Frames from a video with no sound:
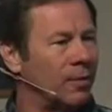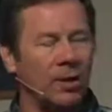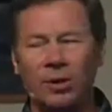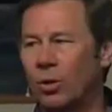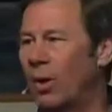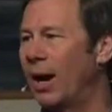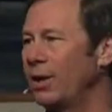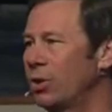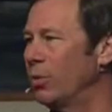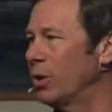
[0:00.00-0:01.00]
faith in
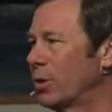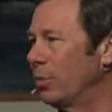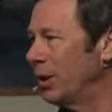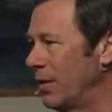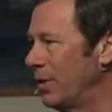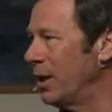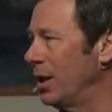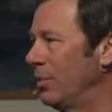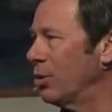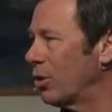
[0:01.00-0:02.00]
Christ, you must believe in
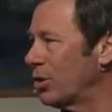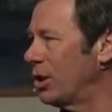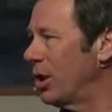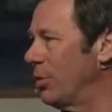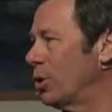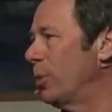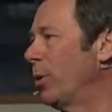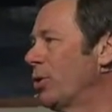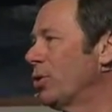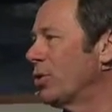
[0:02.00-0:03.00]
Him and trust in Him as your
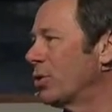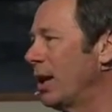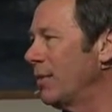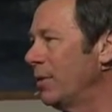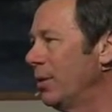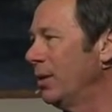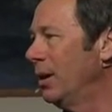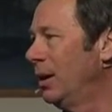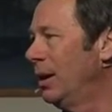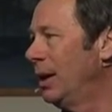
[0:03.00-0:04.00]
personal Savior
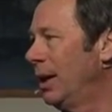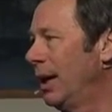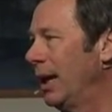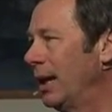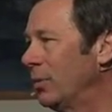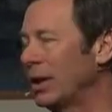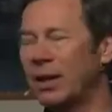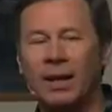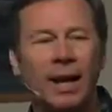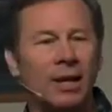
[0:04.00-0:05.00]
and
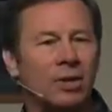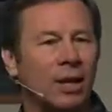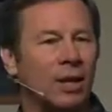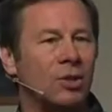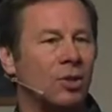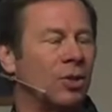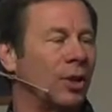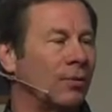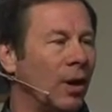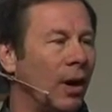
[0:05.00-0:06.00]
recognize that He is the
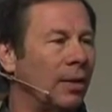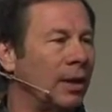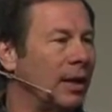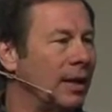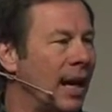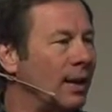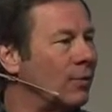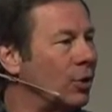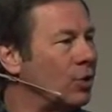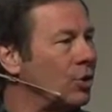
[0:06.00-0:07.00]
Son of God, that He
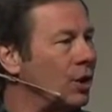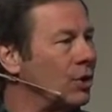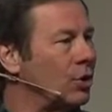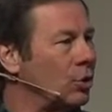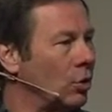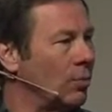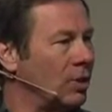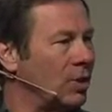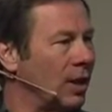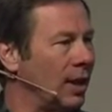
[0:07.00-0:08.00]
died for your sins, that you could
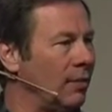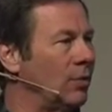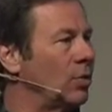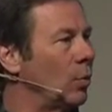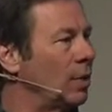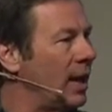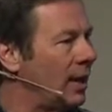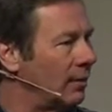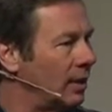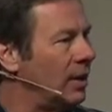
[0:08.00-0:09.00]
be saved. And so we
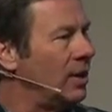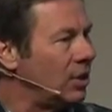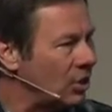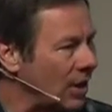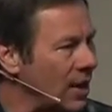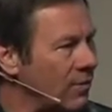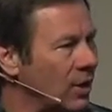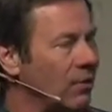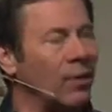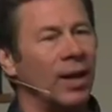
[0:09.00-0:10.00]
have
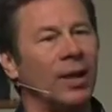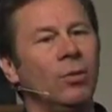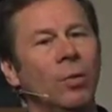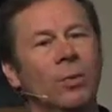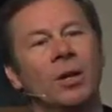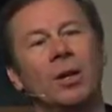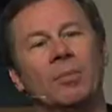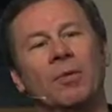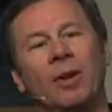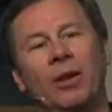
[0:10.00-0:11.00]
saving faith when we
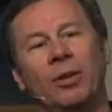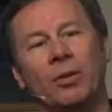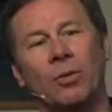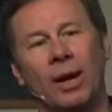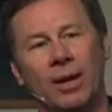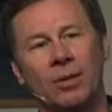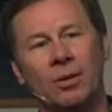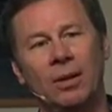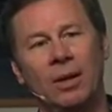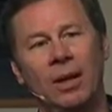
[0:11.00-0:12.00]
come to faith in
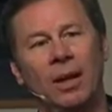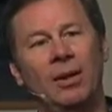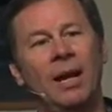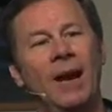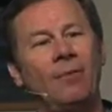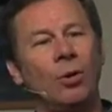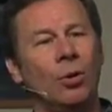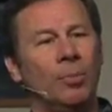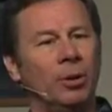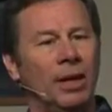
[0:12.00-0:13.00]
Christ. And then, after
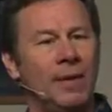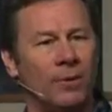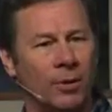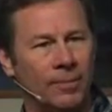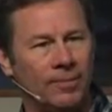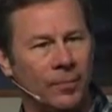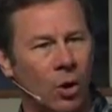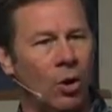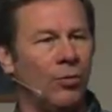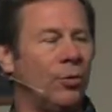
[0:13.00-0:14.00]
you're a believer,
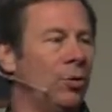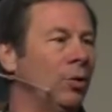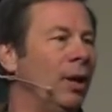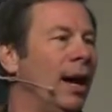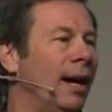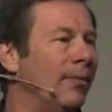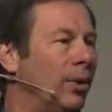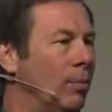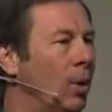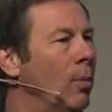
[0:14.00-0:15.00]
all through your life,
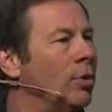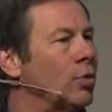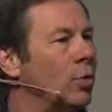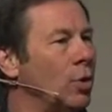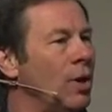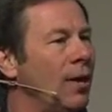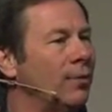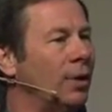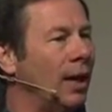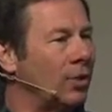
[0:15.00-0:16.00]
there are moments where you
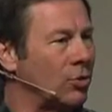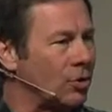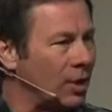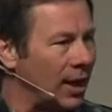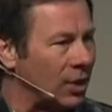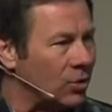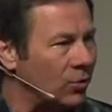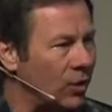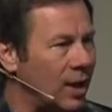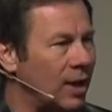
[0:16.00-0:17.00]
have to exercise
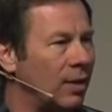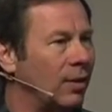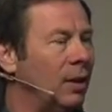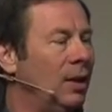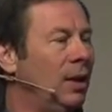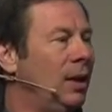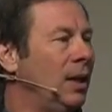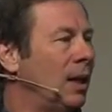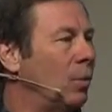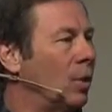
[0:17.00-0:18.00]
faith
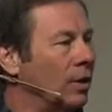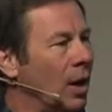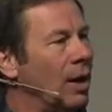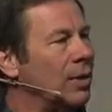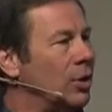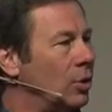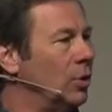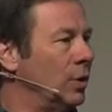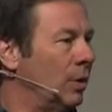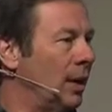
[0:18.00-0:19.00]
in what God can
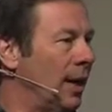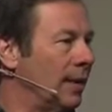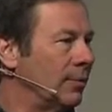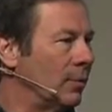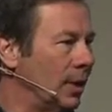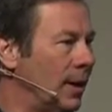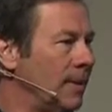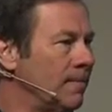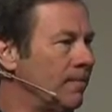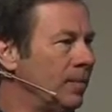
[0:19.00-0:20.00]
do in your life,
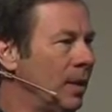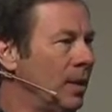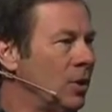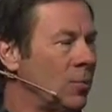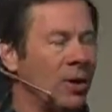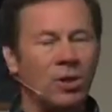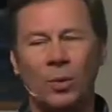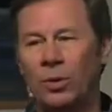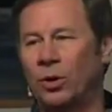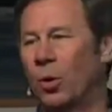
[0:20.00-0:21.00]
right?
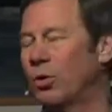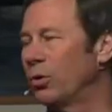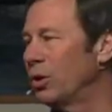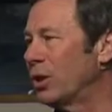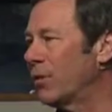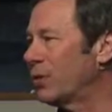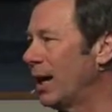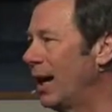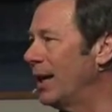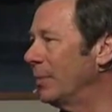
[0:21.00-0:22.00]
Especially when you're going through a tough
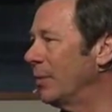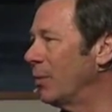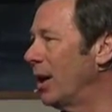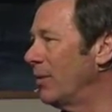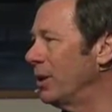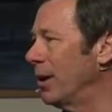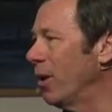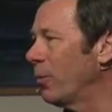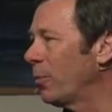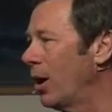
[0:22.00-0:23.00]
time, if you're having
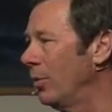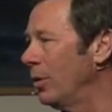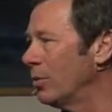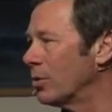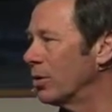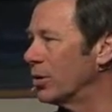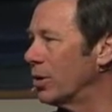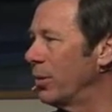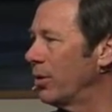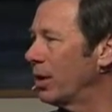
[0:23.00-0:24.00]
health problems or
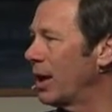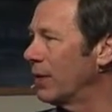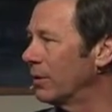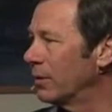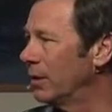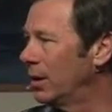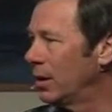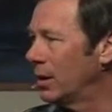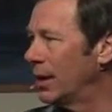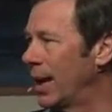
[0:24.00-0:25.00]
some other kind of
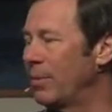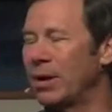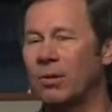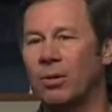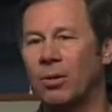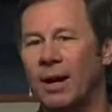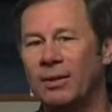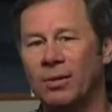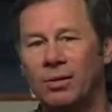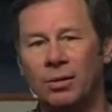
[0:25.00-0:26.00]
calamity or
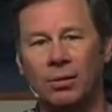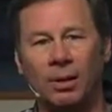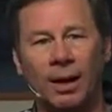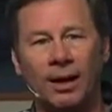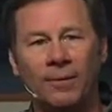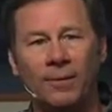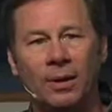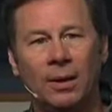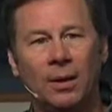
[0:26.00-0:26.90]
crisis in your life,